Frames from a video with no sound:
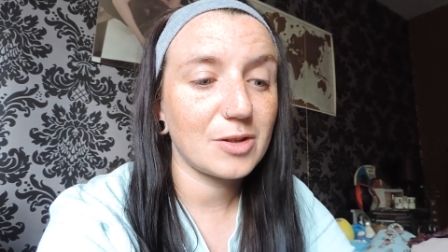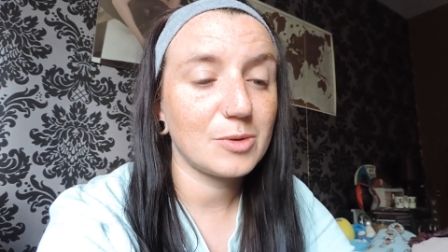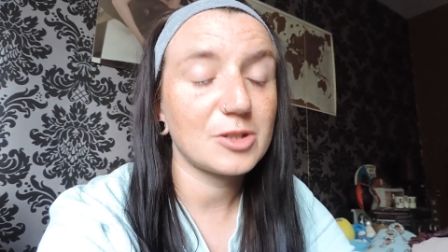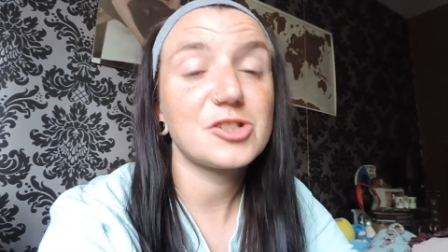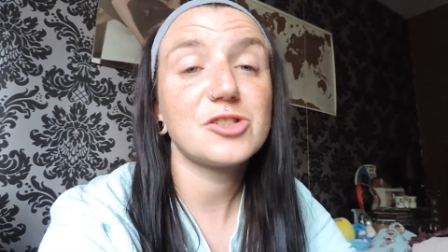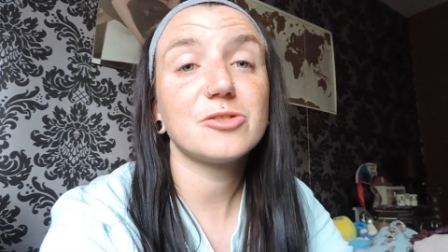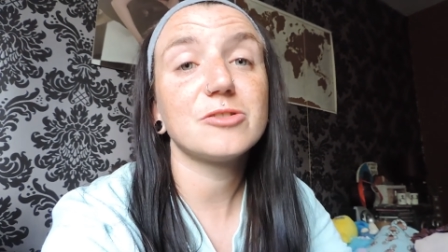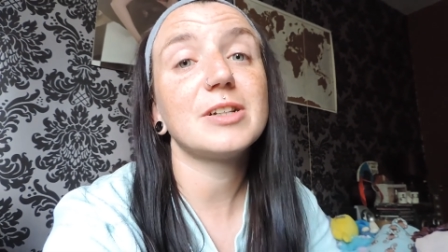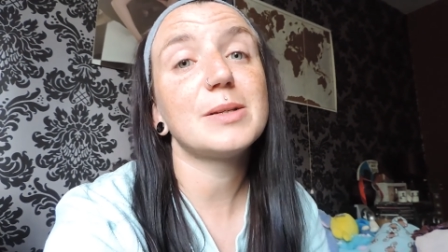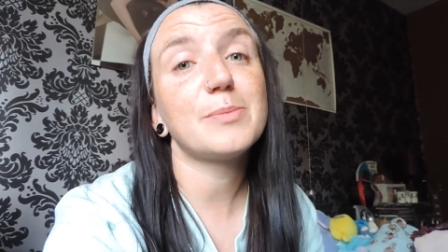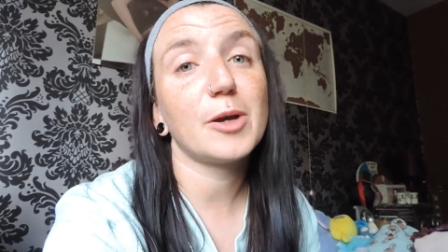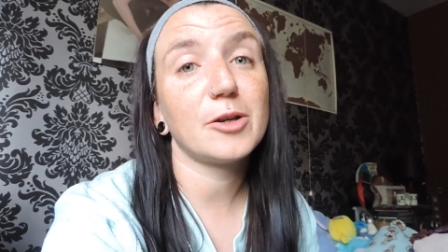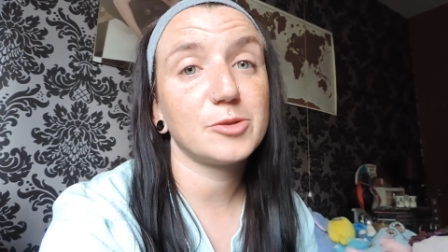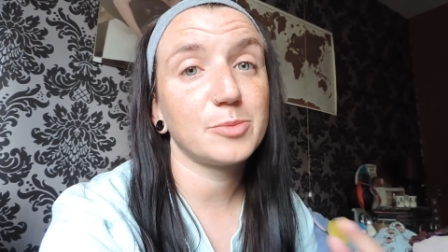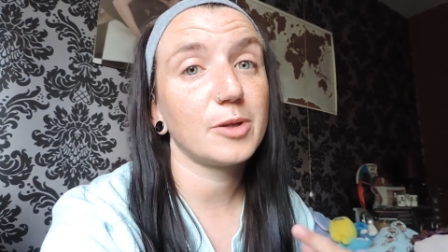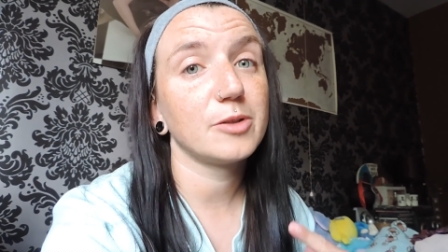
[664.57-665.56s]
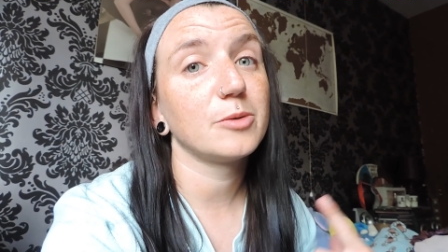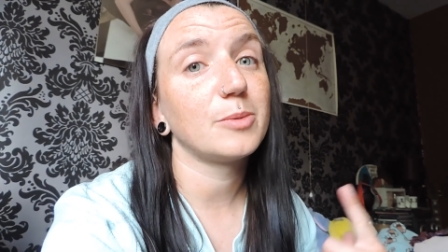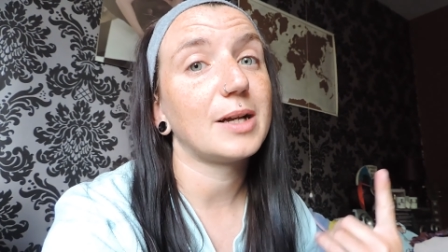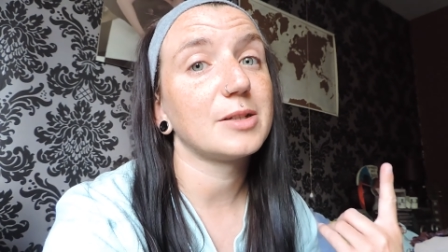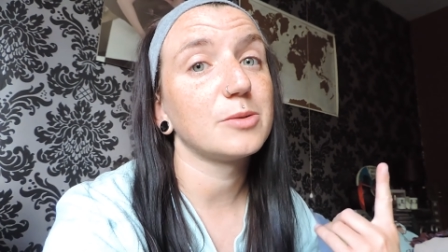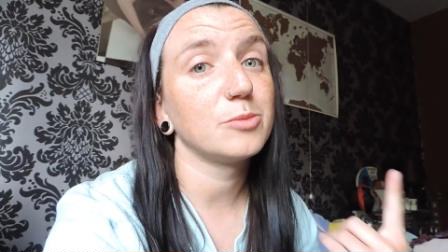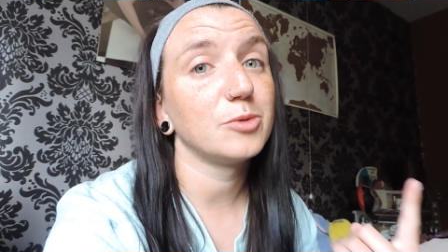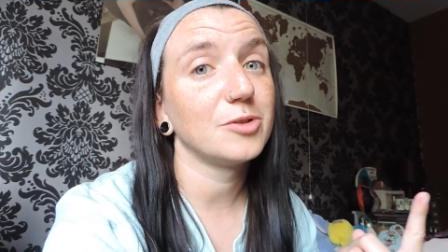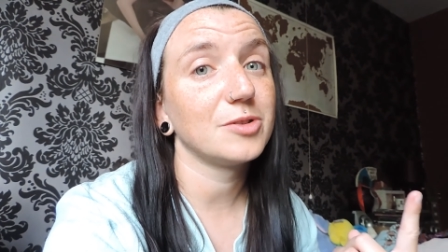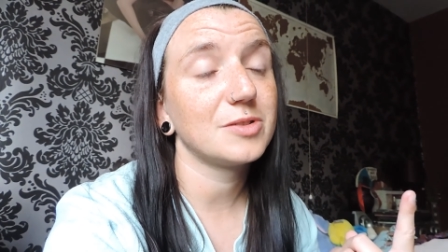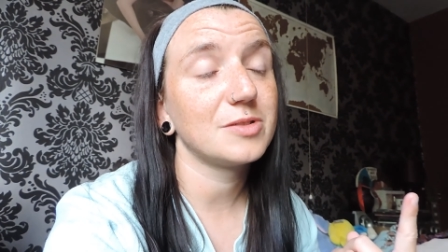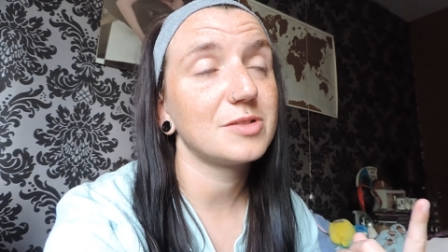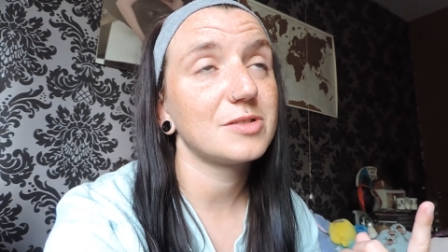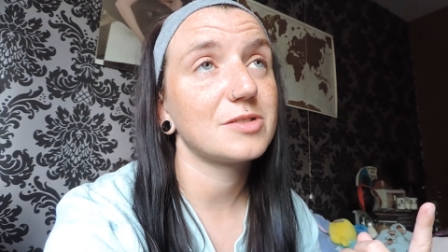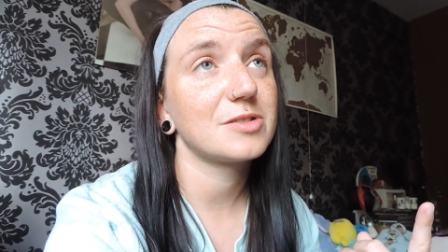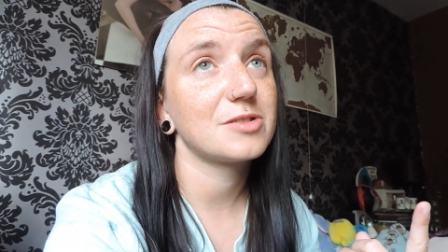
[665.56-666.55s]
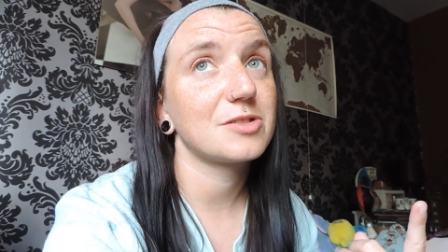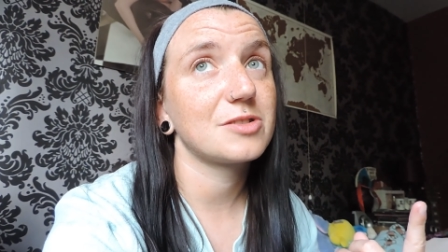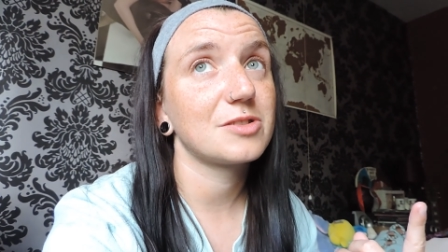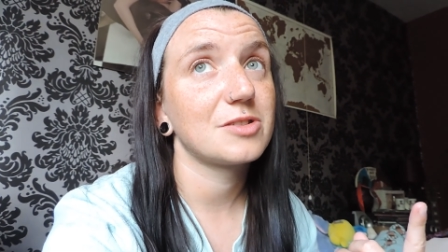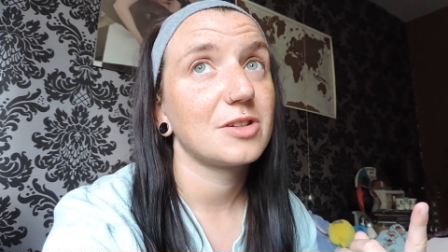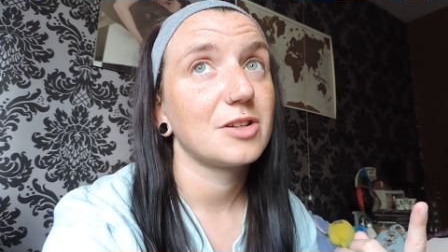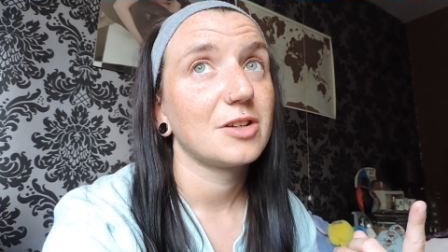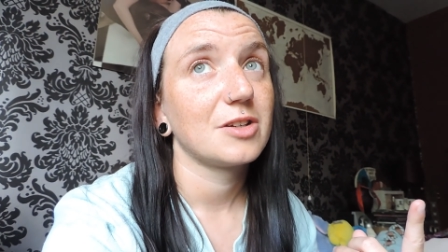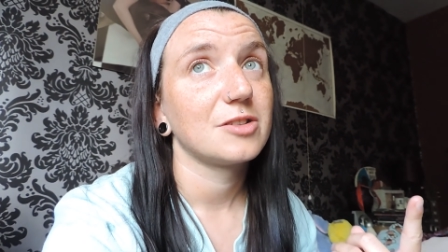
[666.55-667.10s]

well, she's already postponed a wedding once,